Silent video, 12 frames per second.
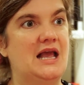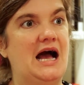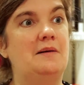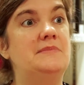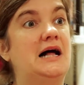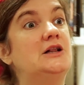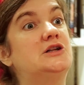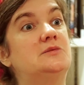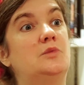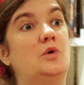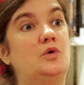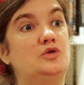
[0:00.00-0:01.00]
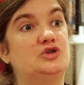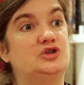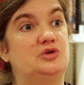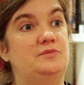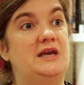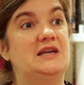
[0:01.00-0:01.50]
And Malcolm
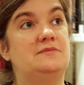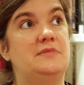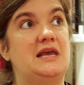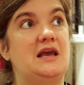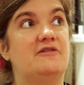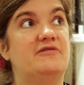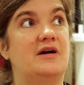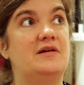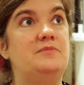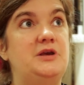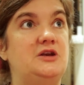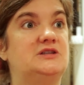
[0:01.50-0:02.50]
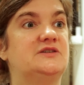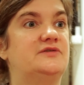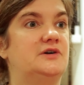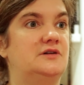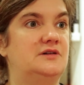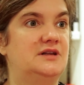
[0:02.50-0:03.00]
also made me a very
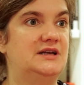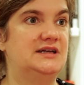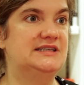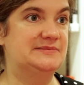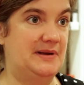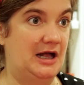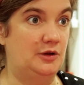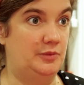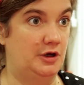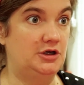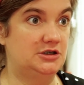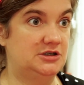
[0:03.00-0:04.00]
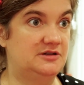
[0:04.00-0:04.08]
beautiful spell book.